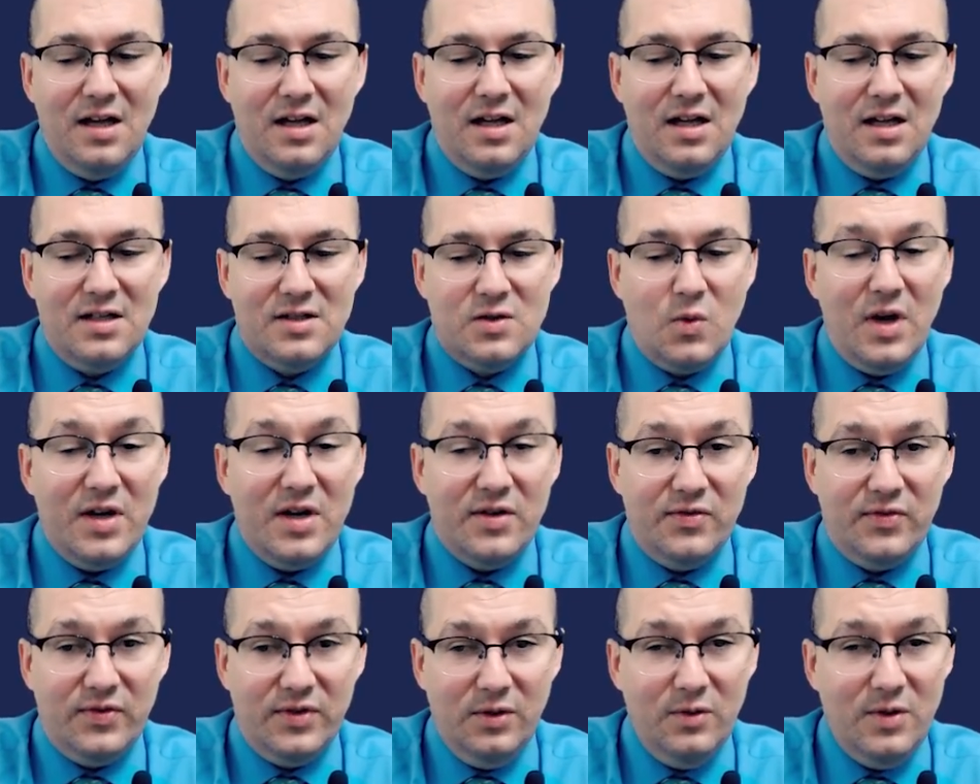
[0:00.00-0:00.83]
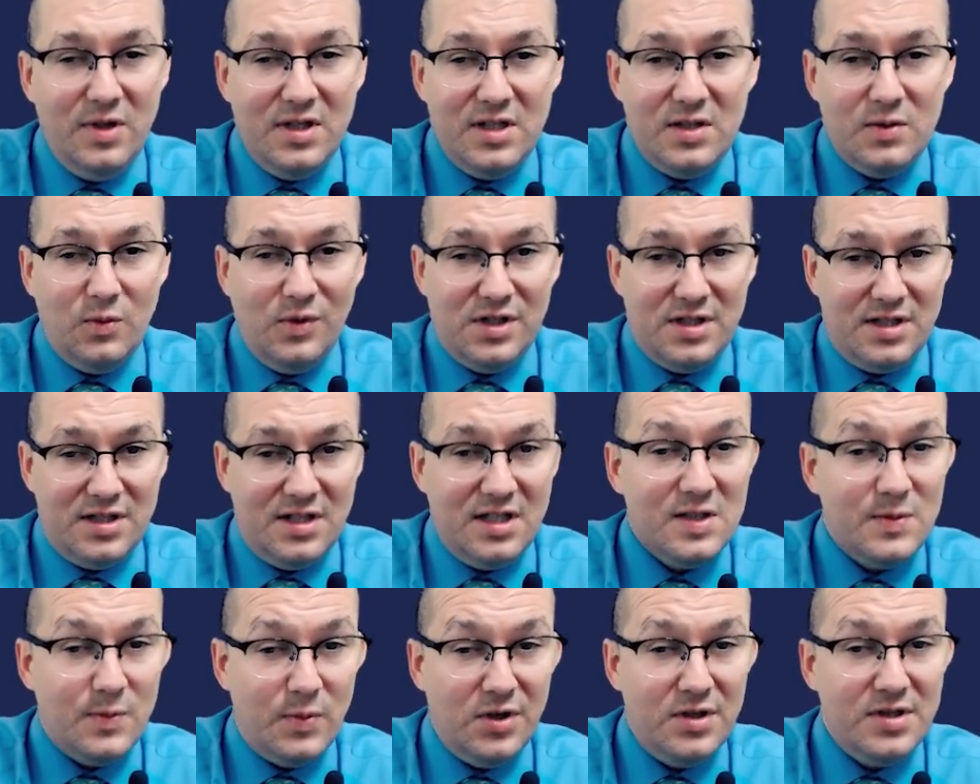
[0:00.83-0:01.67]
is quite fluent, which this
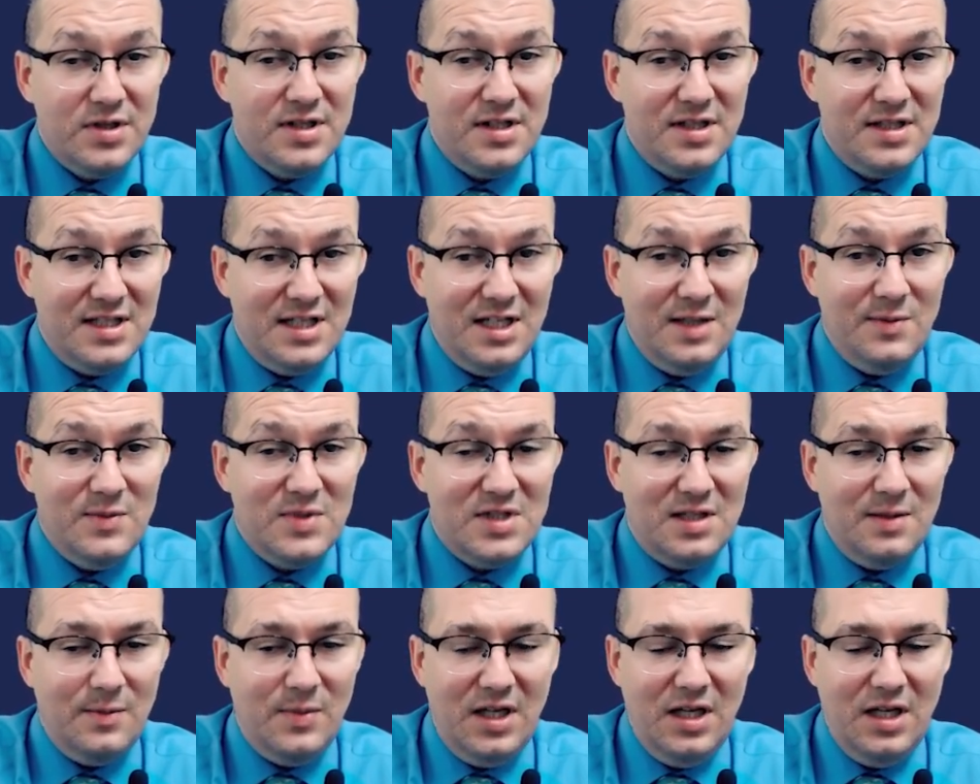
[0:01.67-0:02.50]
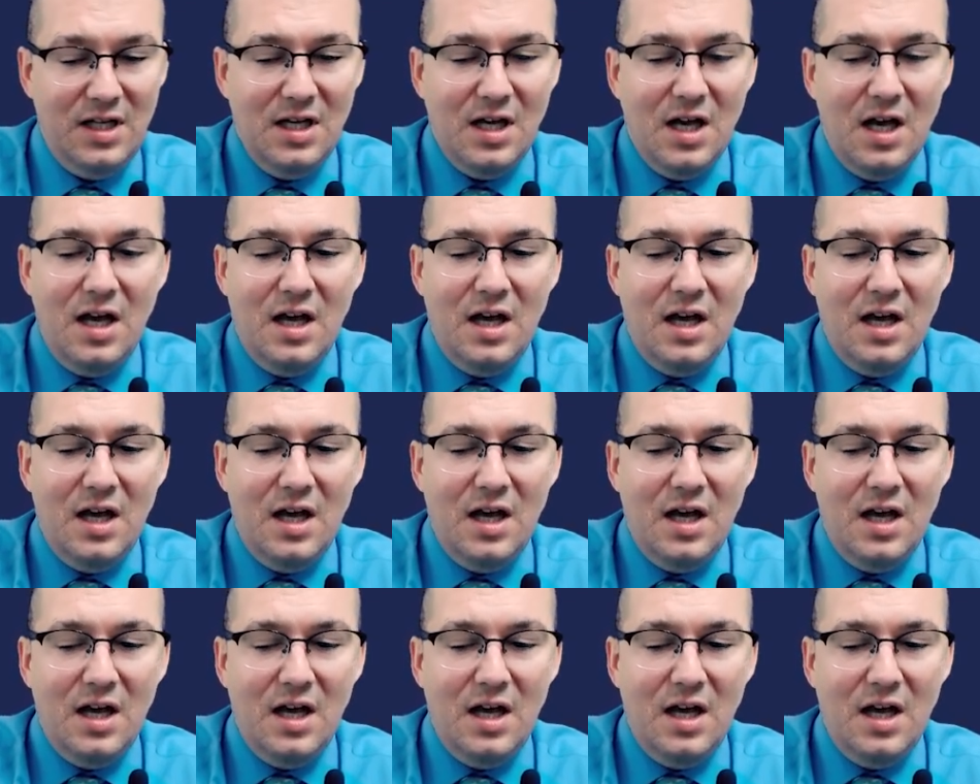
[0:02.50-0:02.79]
person seems to be,